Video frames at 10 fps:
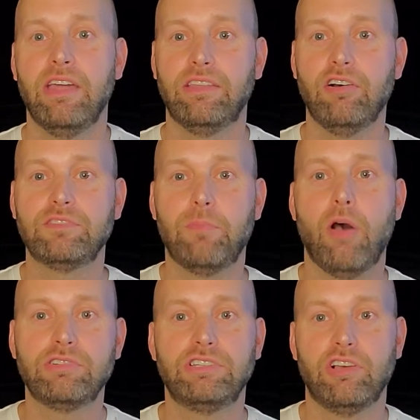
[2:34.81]
Those
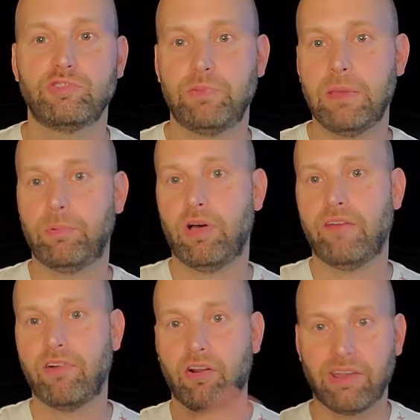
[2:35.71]
Most of those people
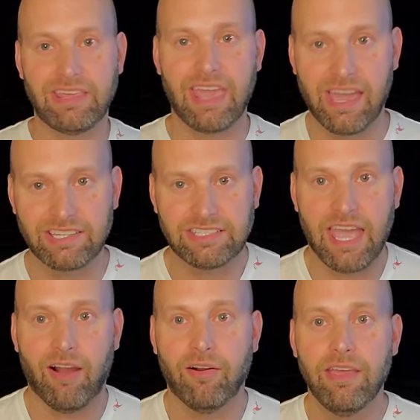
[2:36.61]
have already cashed
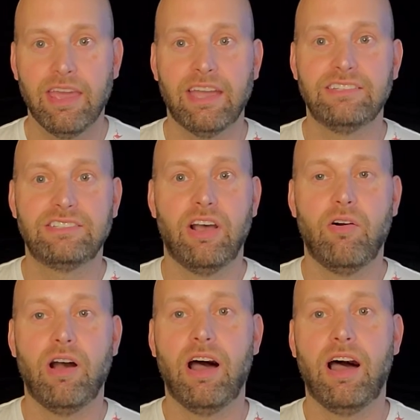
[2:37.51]
out. And
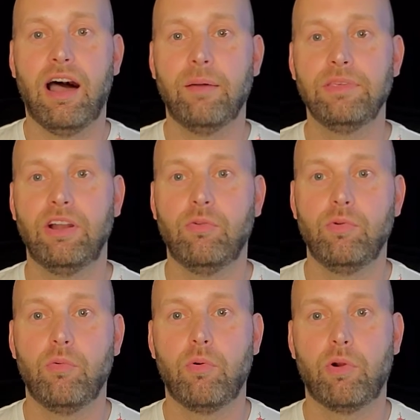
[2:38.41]
so, uh, you know,
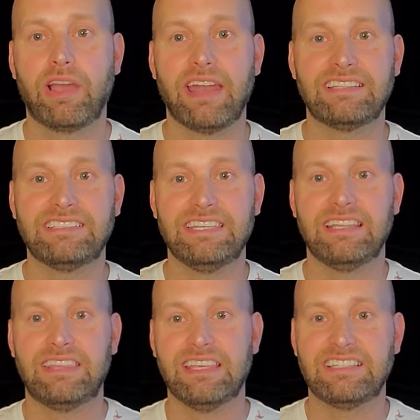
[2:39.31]
we're kind of
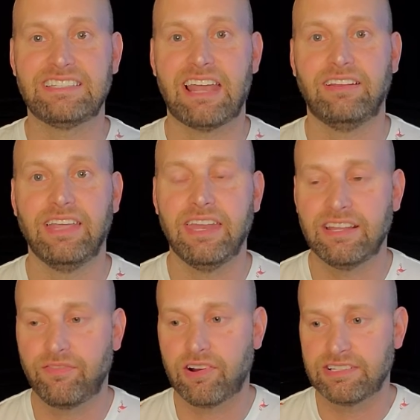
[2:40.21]
seeing things settle in
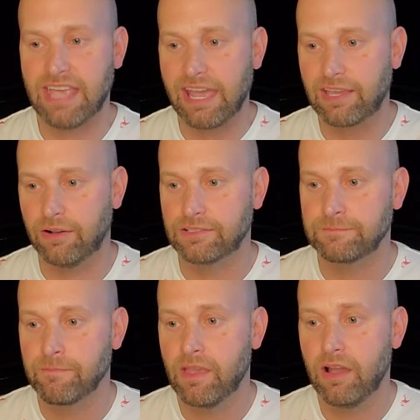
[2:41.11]
as far as that goes.
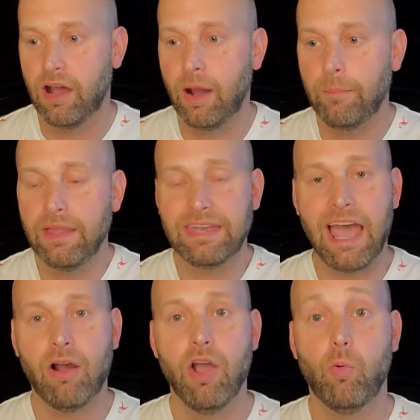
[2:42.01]
Um,
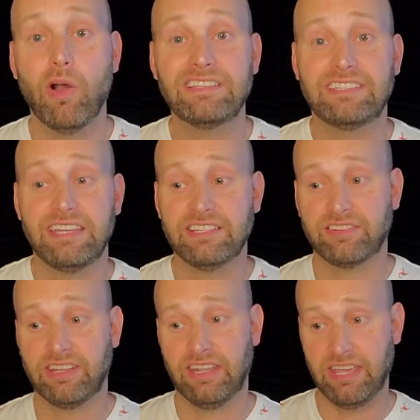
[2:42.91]
now, what cities
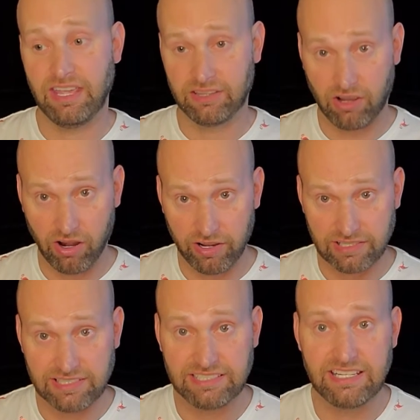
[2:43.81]
are going to get hit the
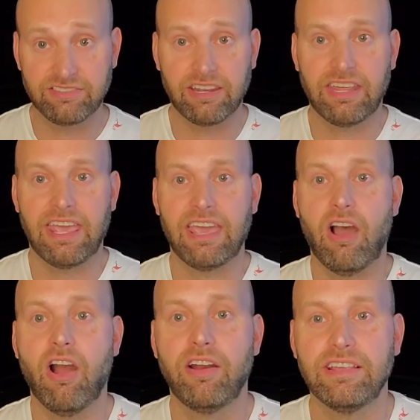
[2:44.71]
hardest? The cities are going to get hit
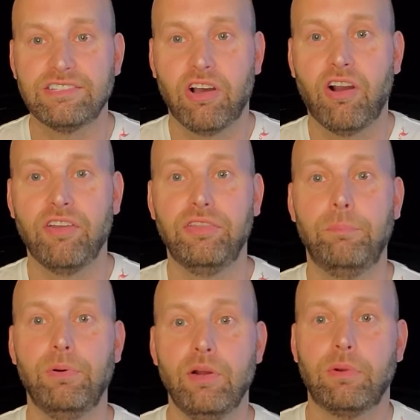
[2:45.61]
hardest are the
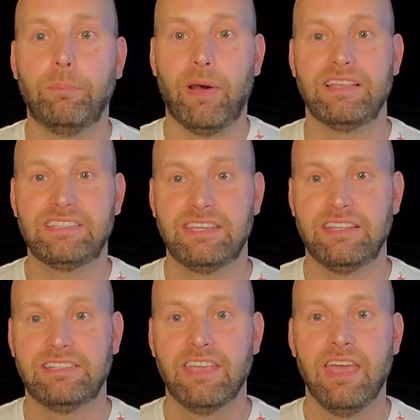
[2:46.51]
boomer bus
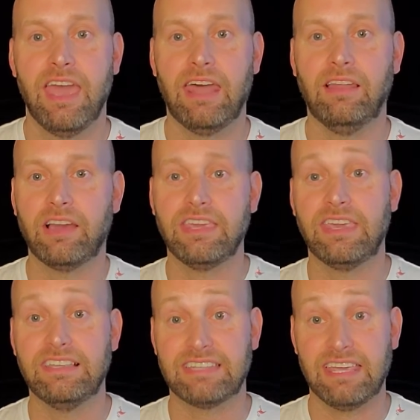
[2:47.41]
cities. And Lucky
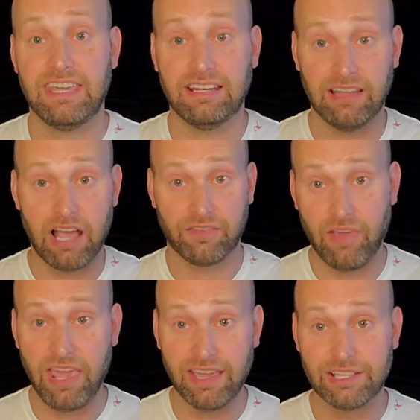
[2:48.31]
is in Las
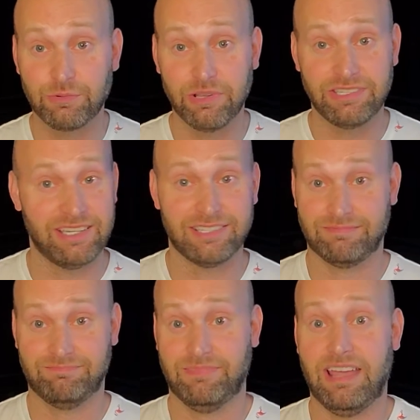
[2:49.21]
Vegas, which
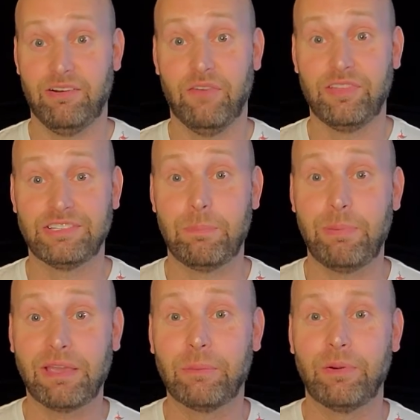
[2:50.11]
is, I don't know if there's a
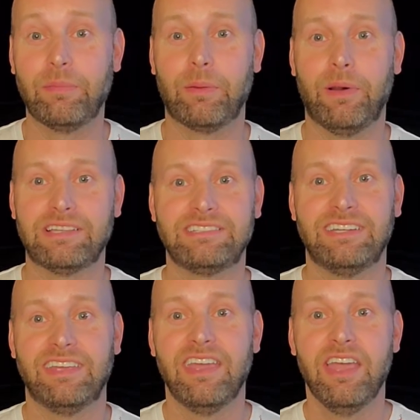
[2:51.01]
bigger boomer bus
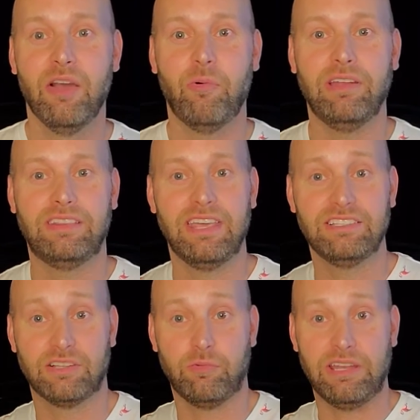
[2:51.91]
city. When
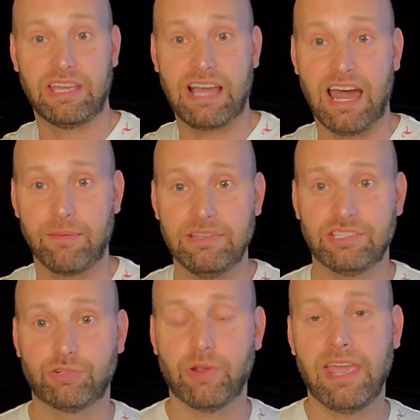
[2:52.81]
things are, when the
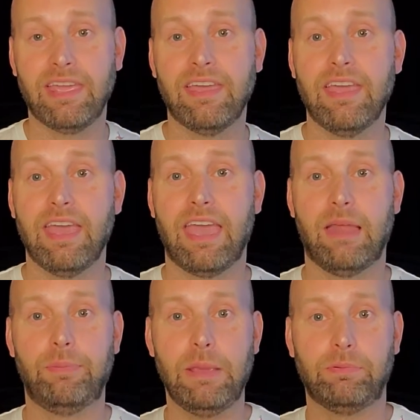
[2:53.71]
economy's great
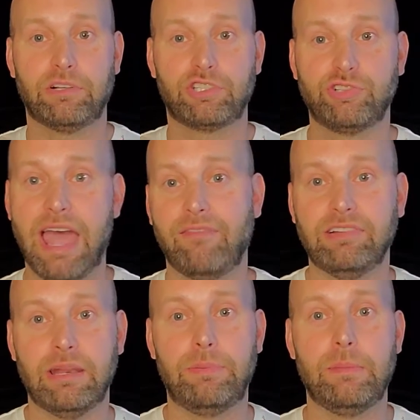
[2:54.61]
and people are
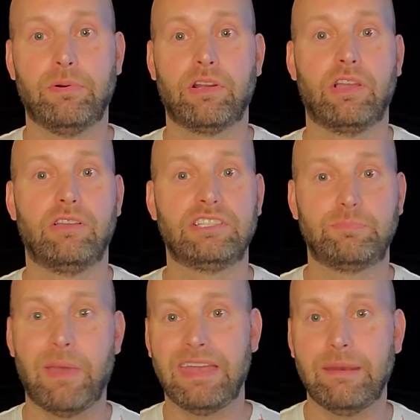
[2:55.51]
traveling and people are
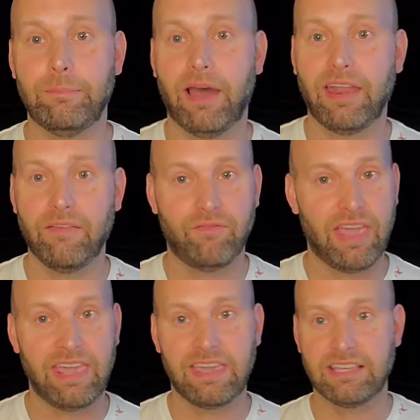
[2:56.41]
spending money,
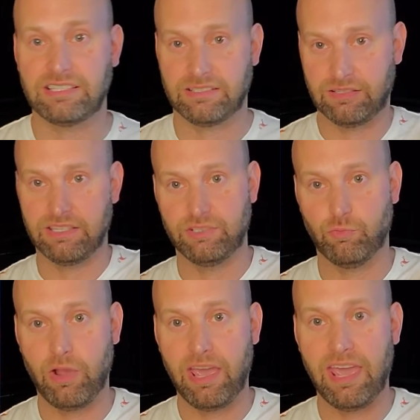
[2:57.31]
Vegas is
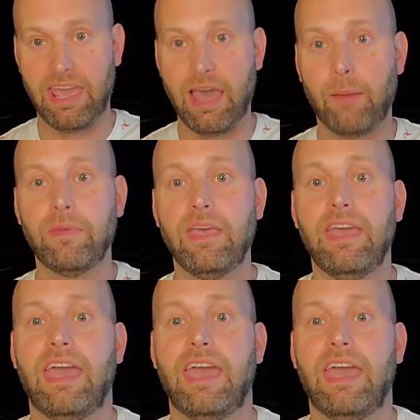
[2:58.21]
way up.